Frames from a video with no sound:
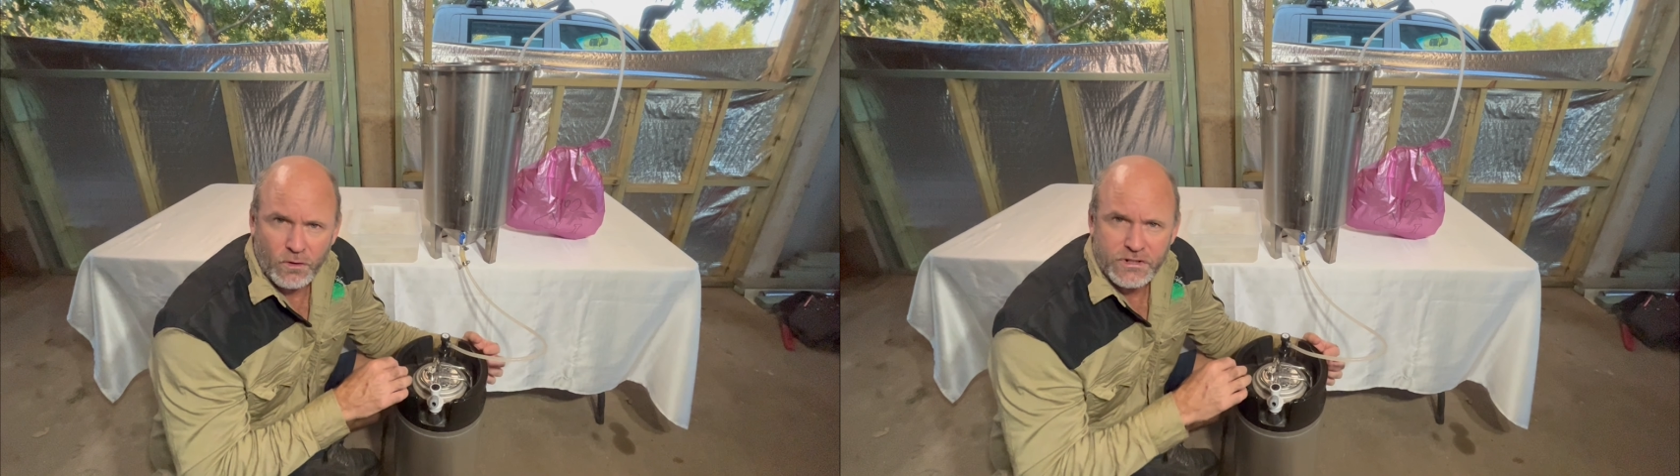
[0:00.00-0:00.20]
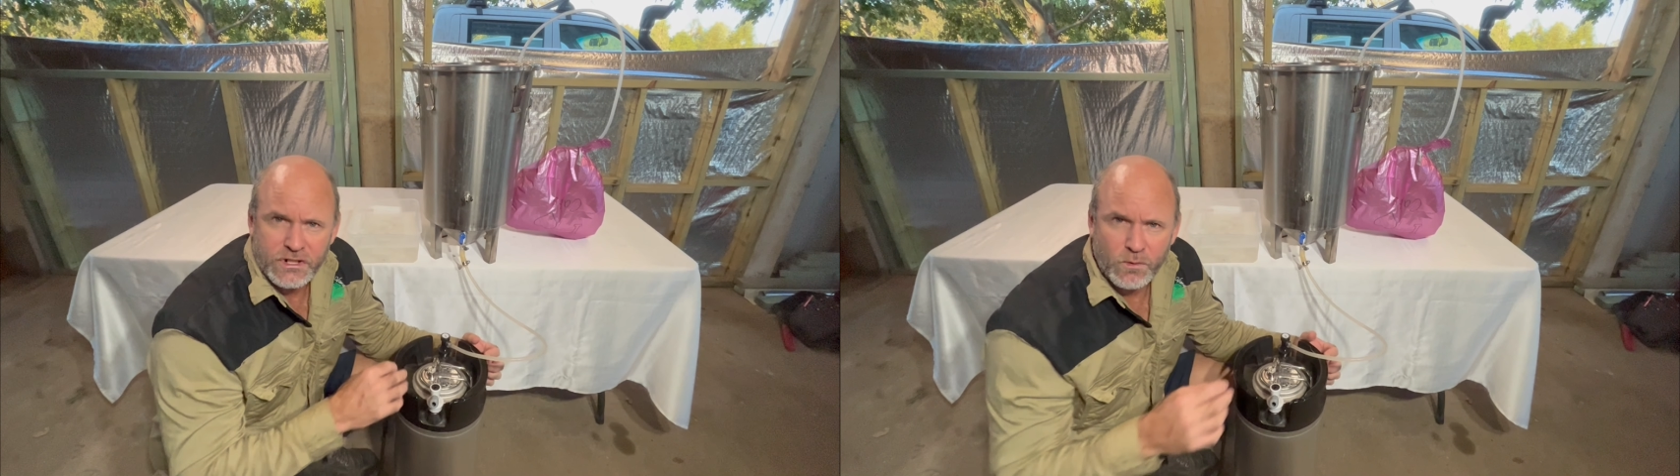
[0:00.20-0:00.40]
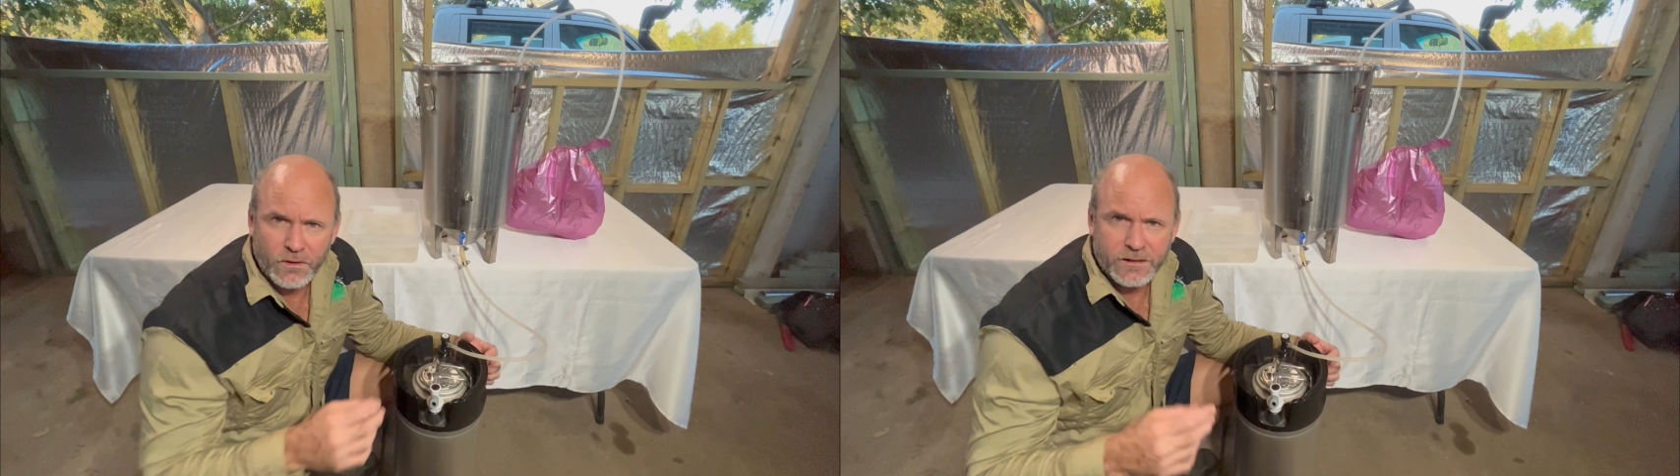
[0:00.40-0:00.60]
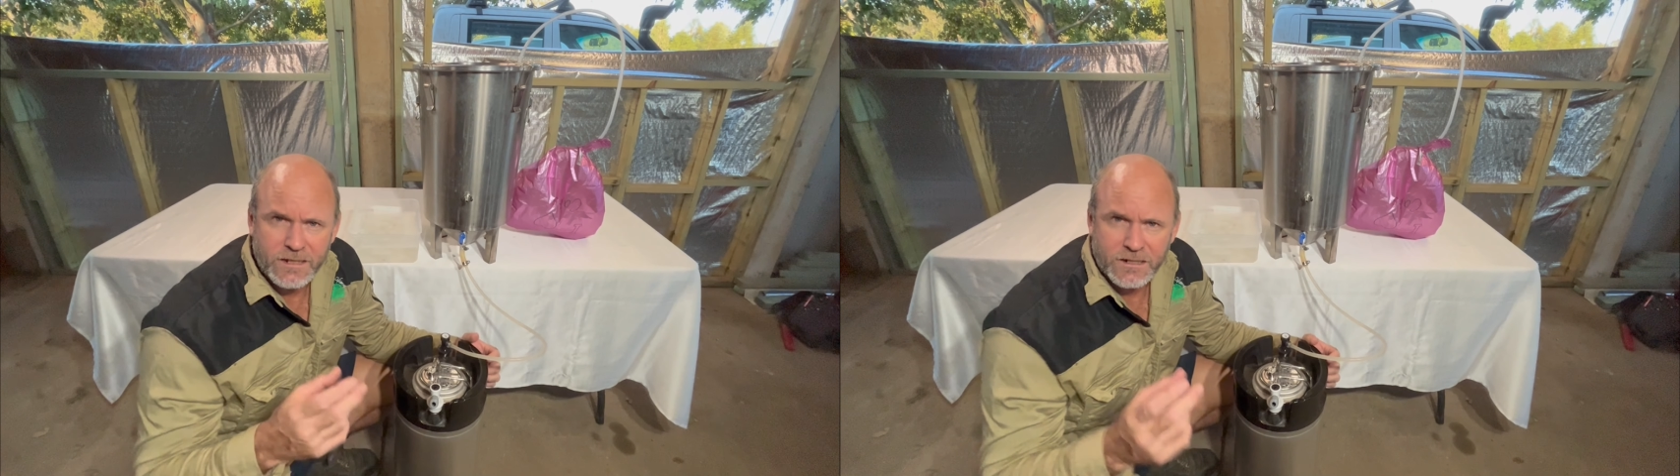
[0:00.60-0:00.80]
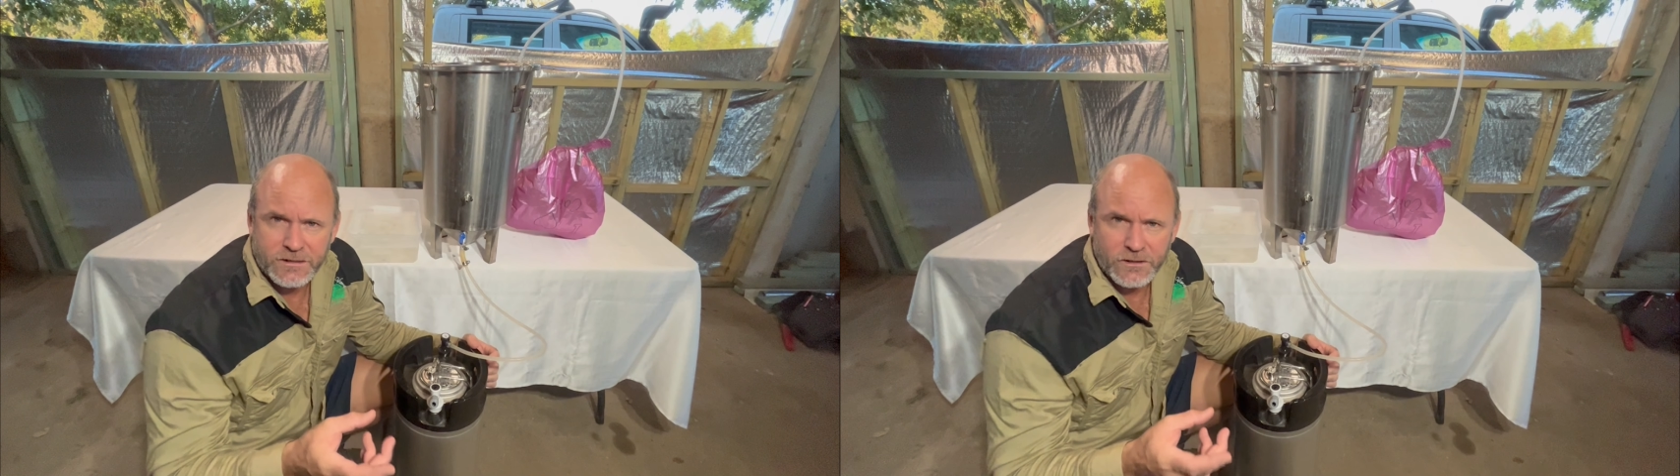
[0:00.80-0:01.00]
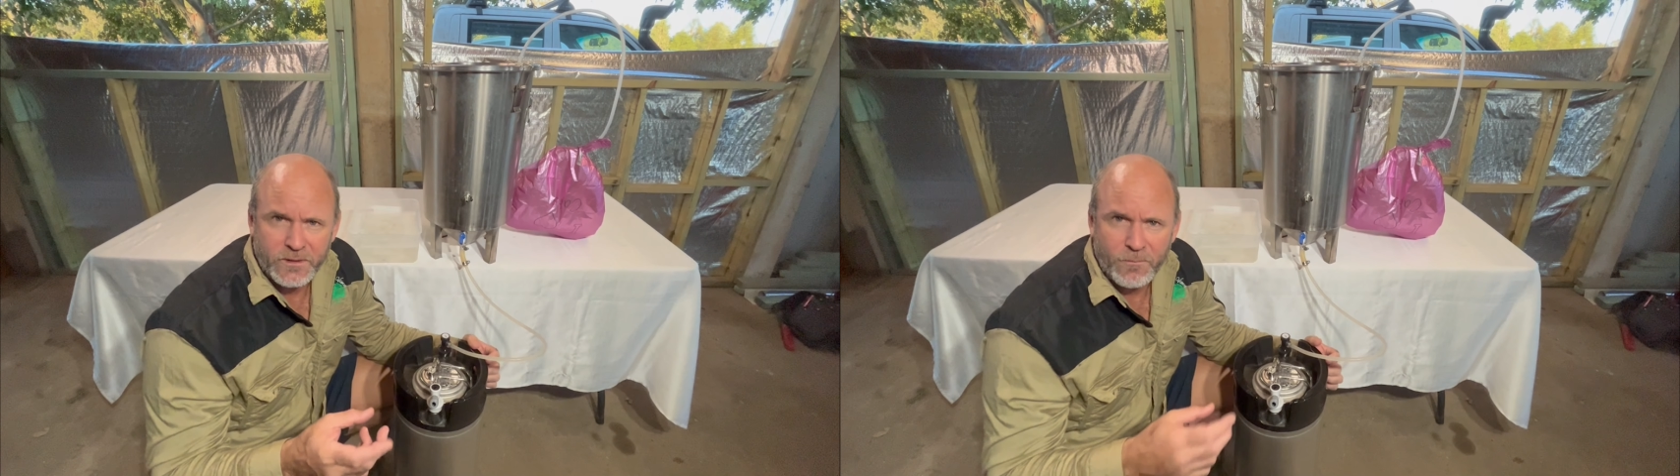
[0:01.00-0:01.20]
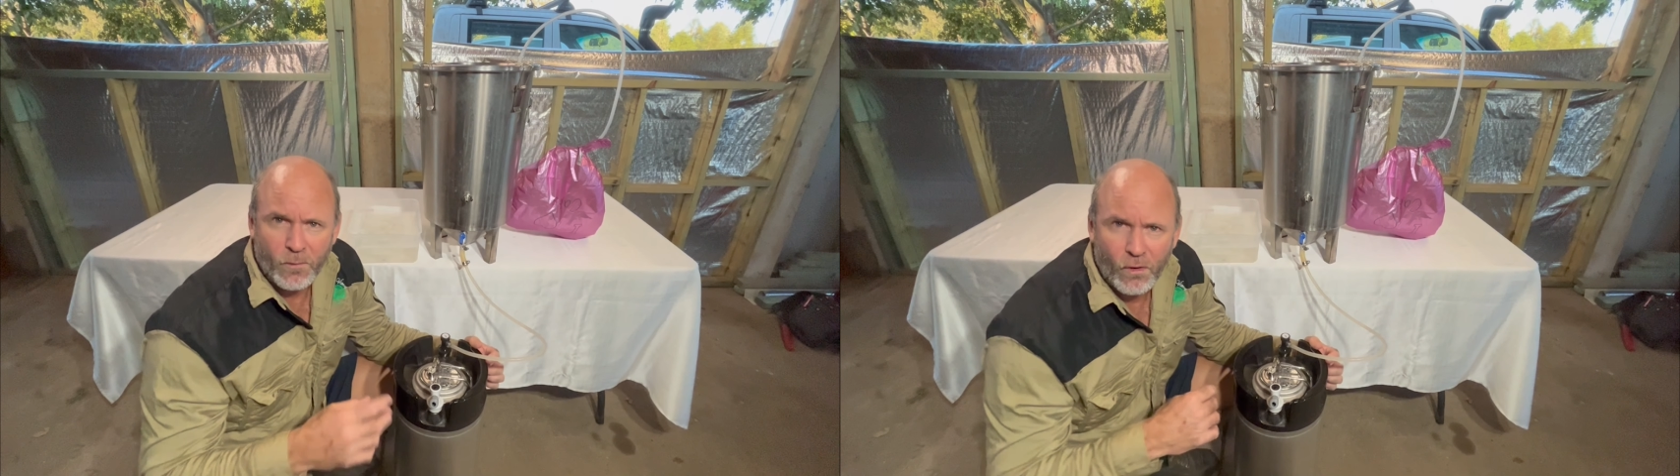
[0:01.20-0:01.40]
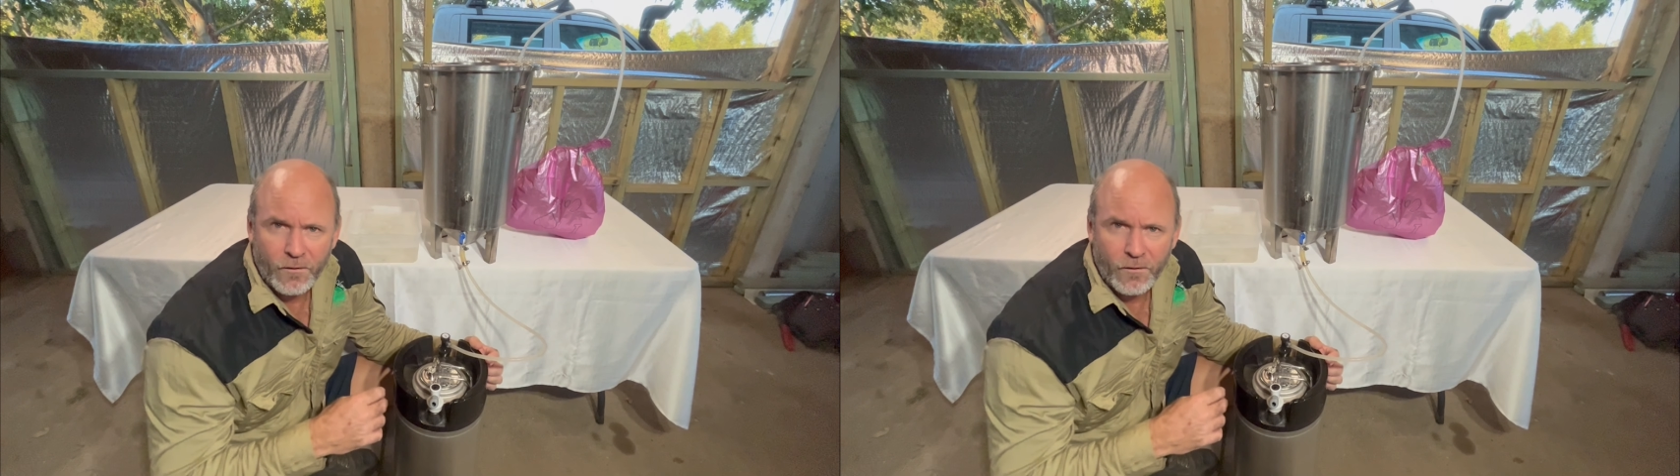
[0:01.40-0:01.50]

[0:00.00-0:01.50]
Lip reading: I just wanted to touch a little bit more on